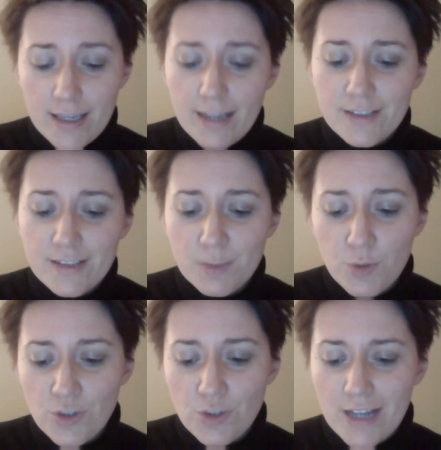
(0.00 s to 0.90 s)
and
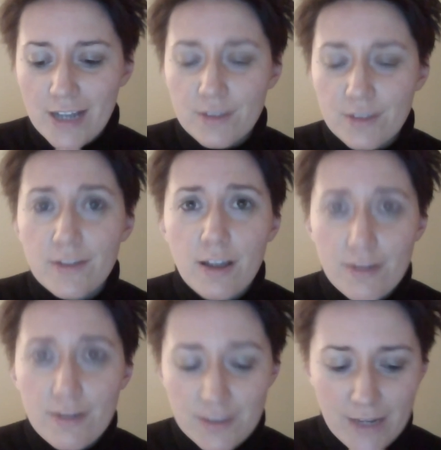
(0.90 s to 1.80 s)
support channels for the
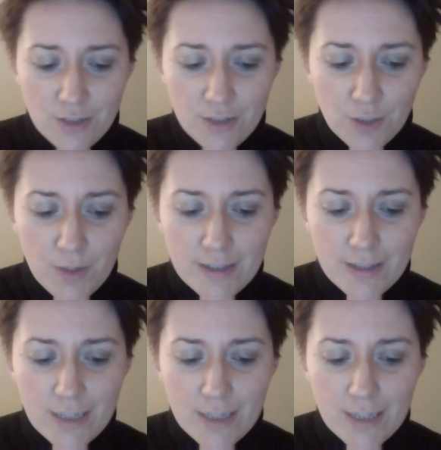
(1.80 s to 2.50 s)
conservation community,